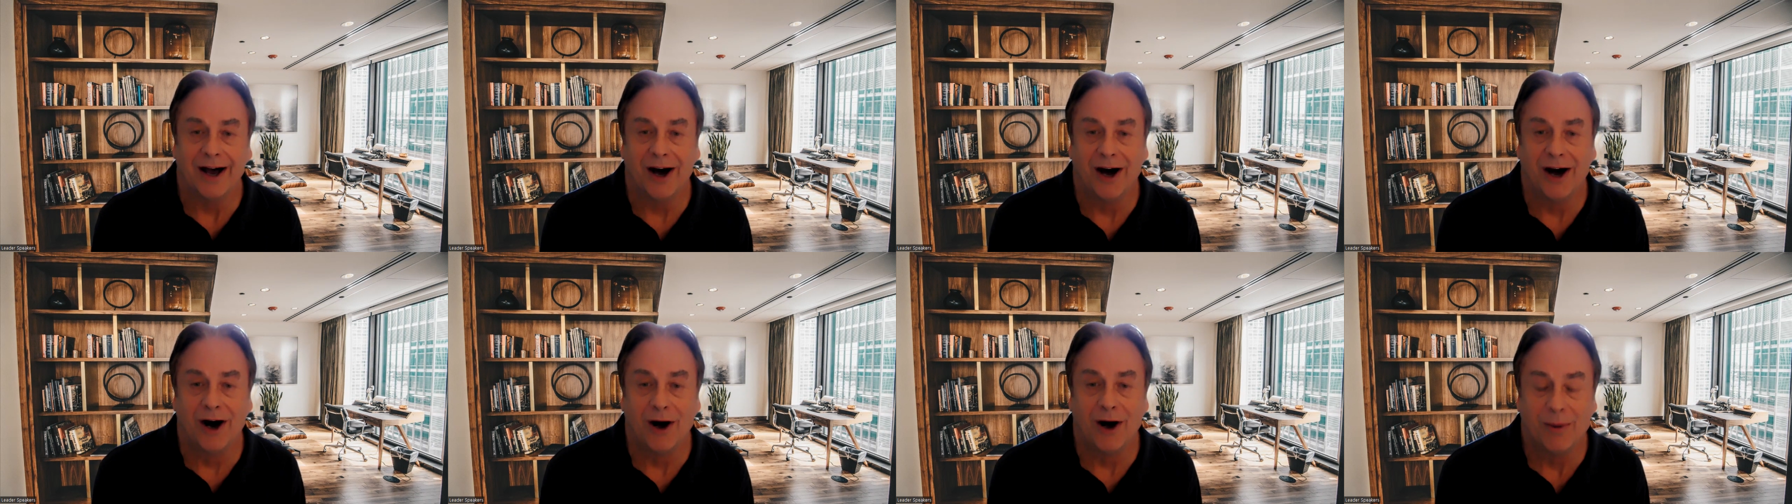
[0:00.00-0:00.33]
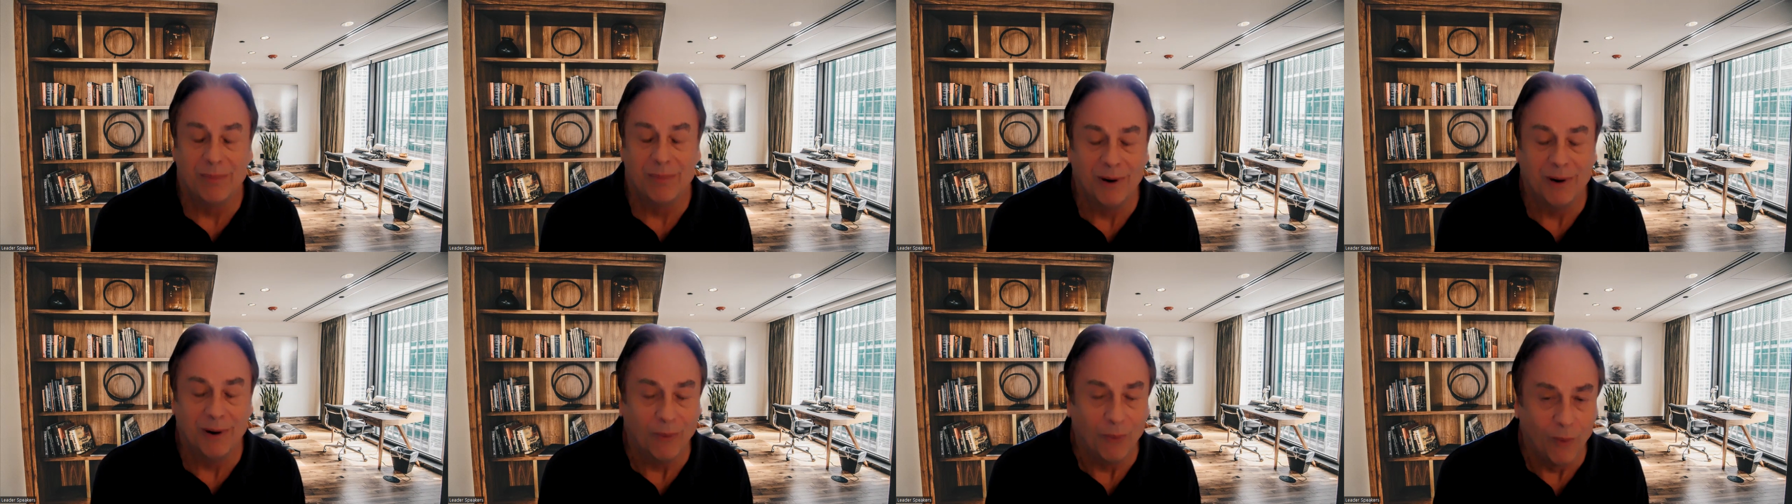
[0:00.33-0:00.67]
all
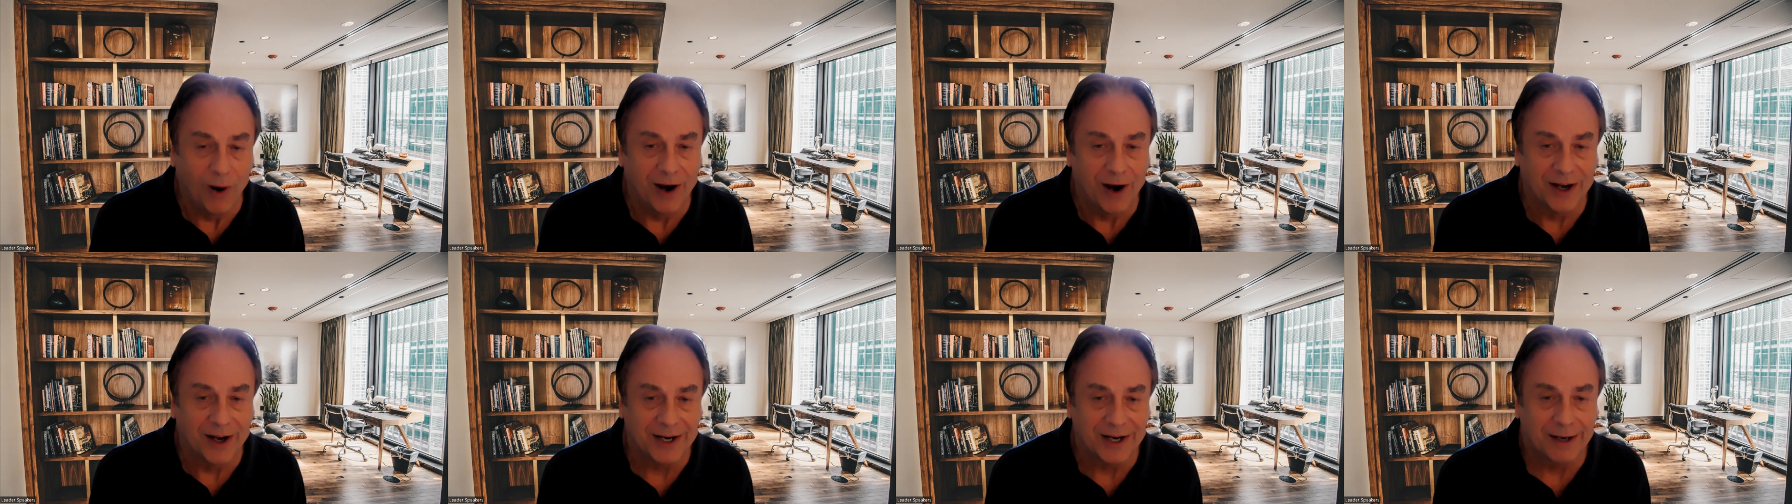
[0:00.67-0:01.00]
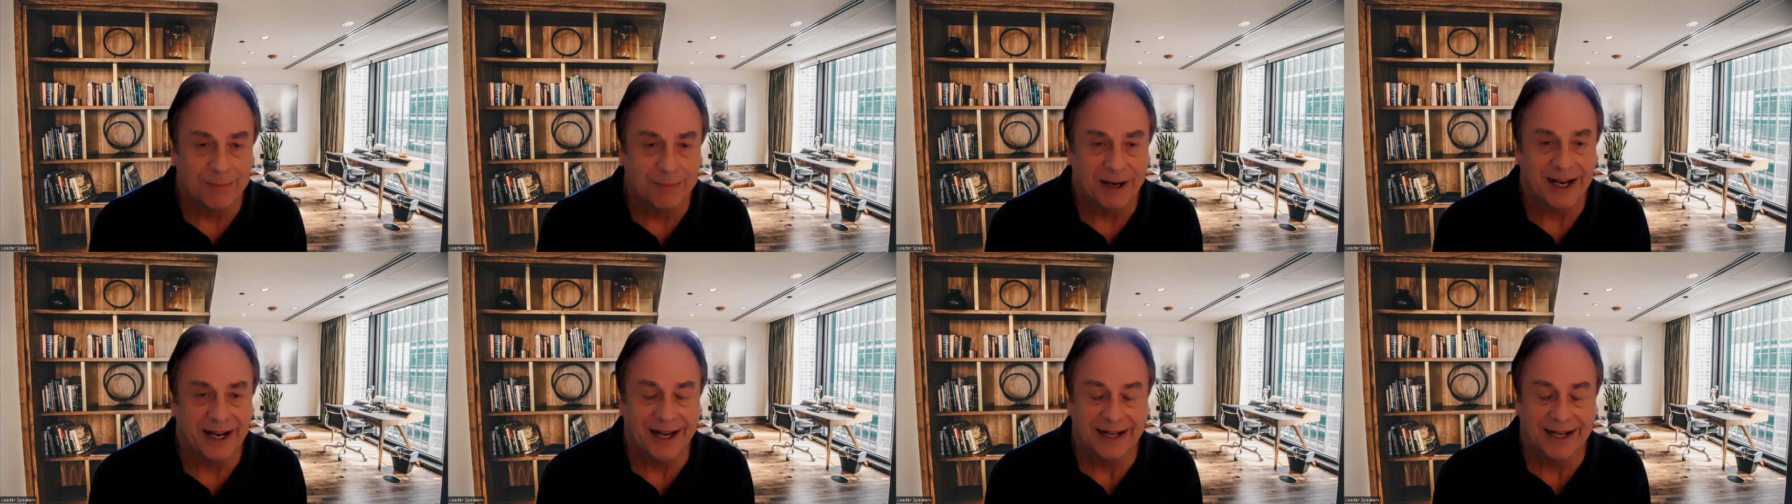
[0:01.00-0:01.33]
but one in
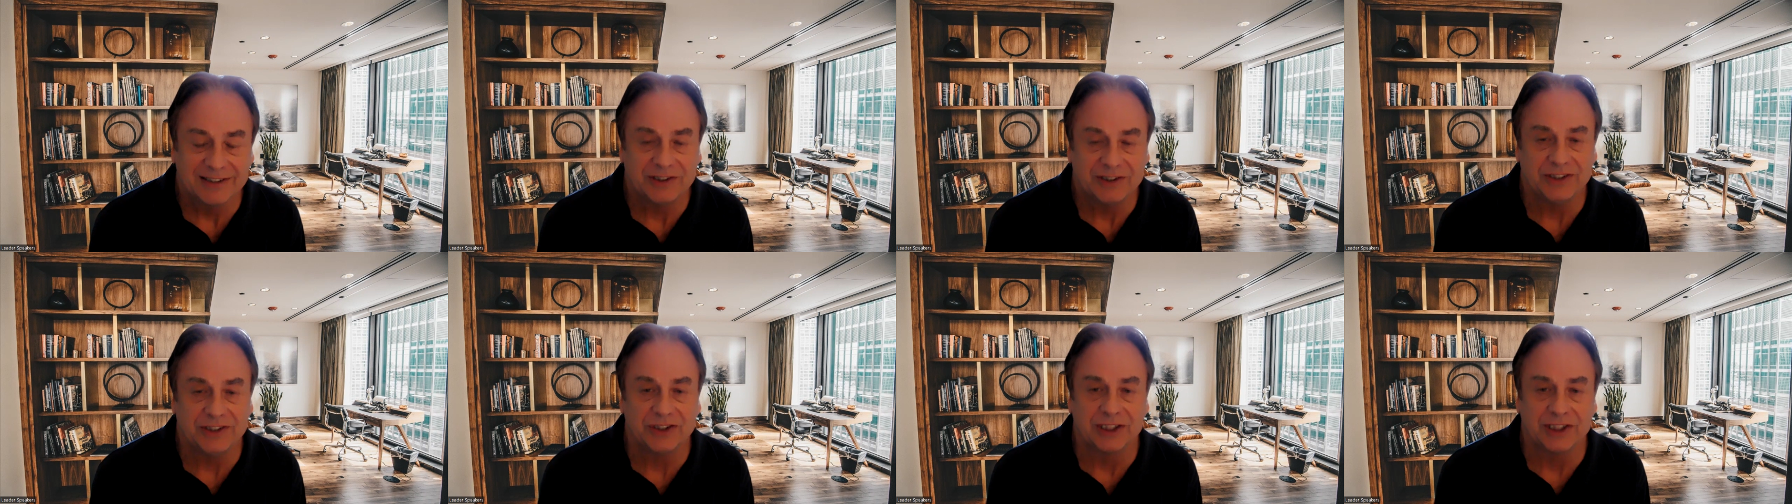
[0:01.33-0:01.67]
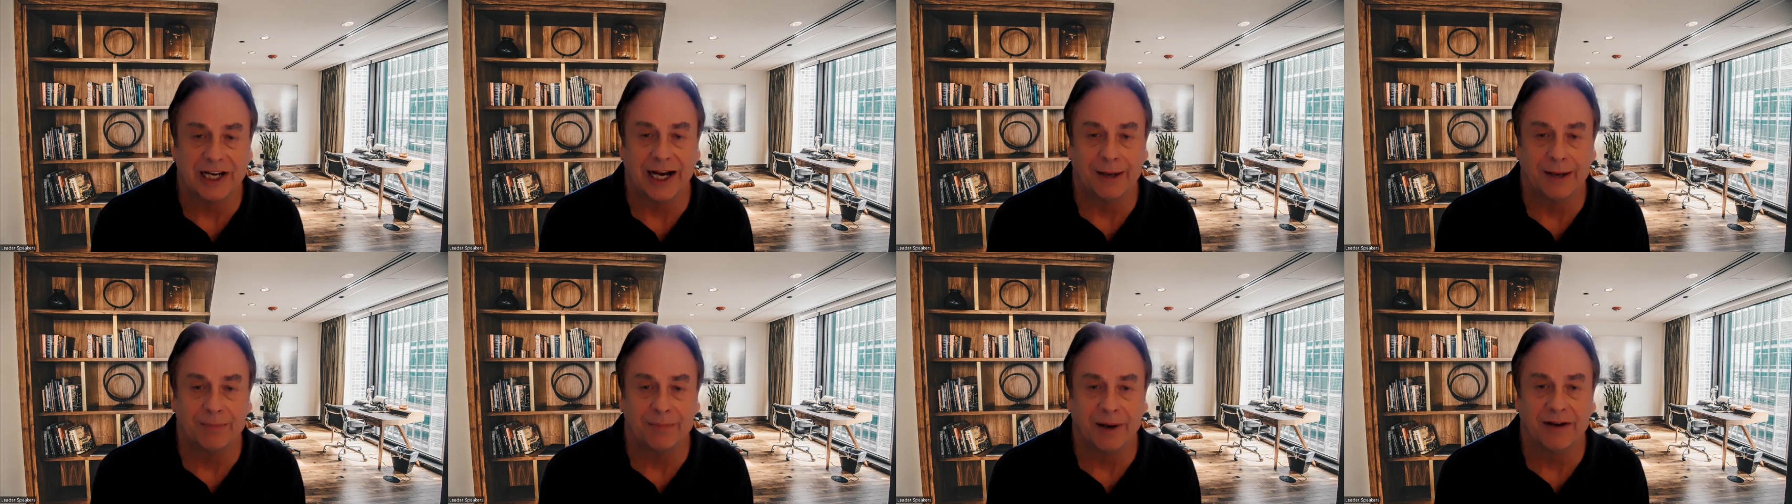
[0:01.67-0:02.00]
my Etsy
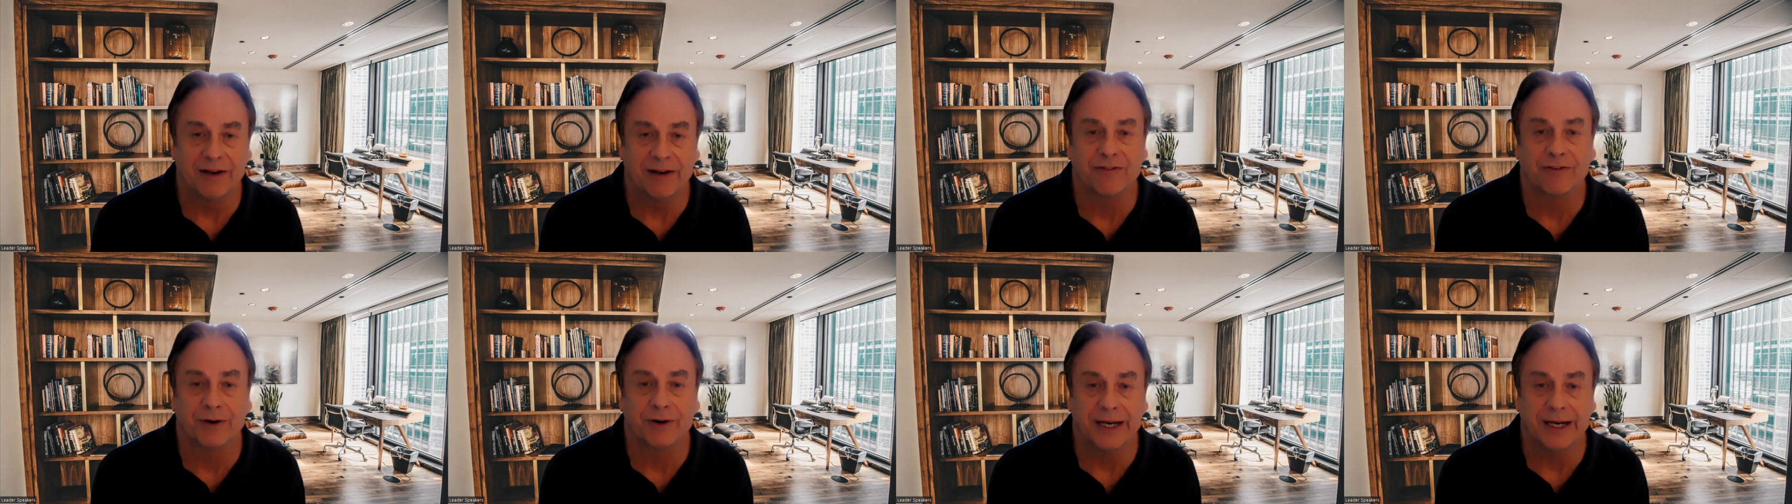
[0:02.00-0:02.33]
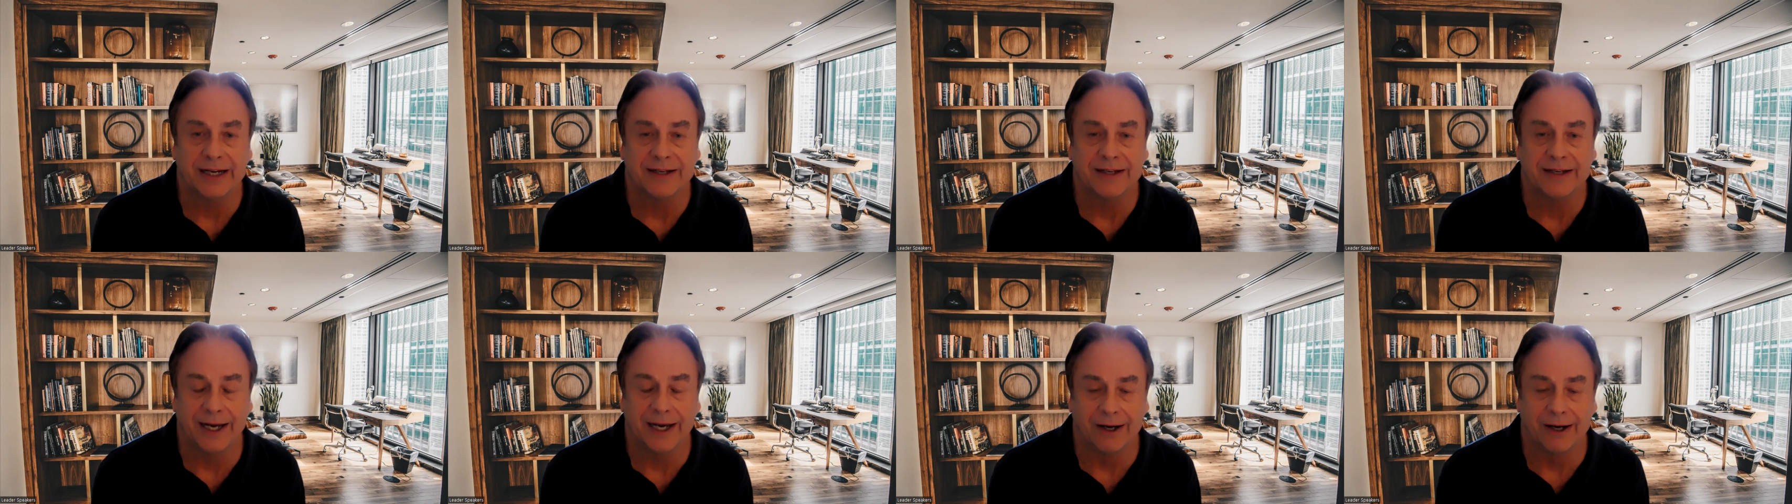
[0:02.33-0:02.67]
shop, I
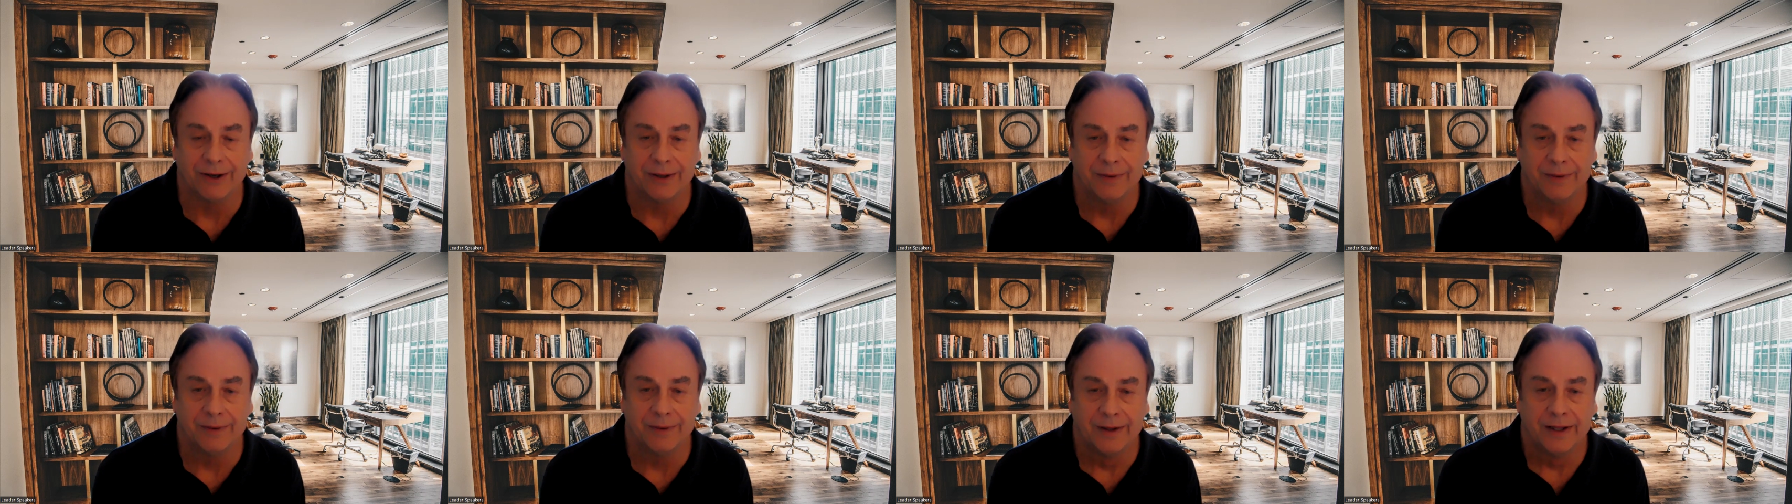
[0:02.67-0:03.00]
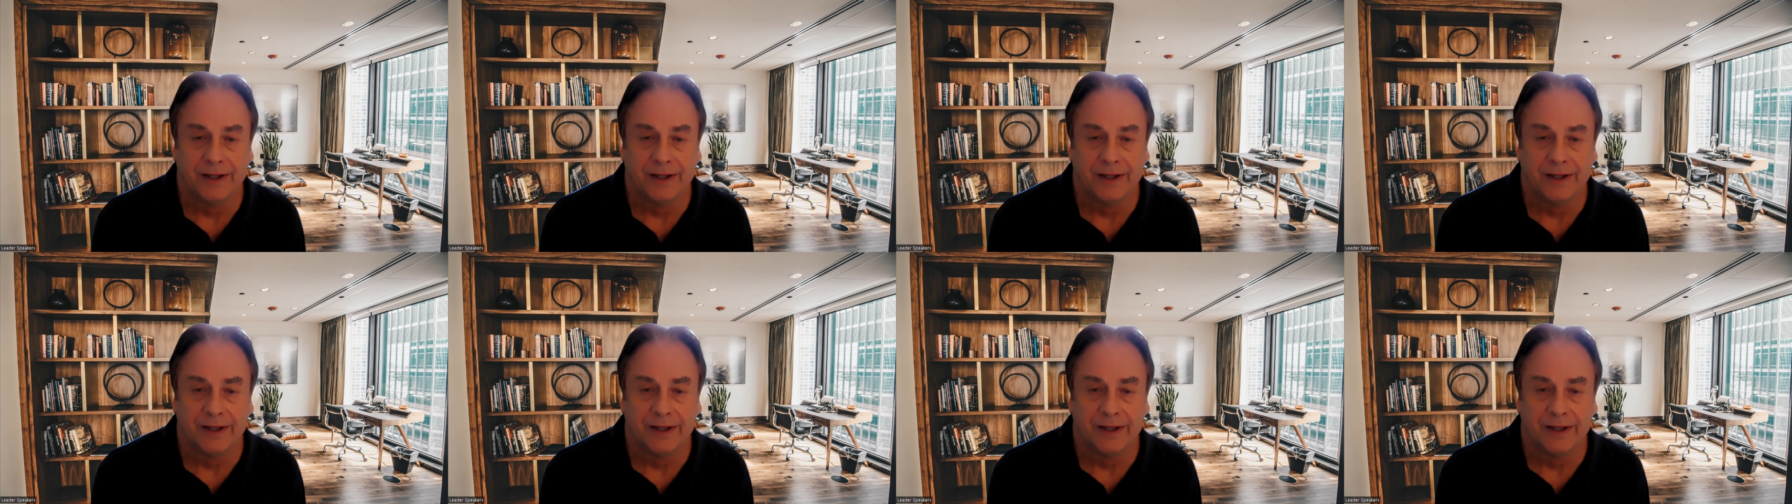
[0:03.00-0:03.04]
freaked out.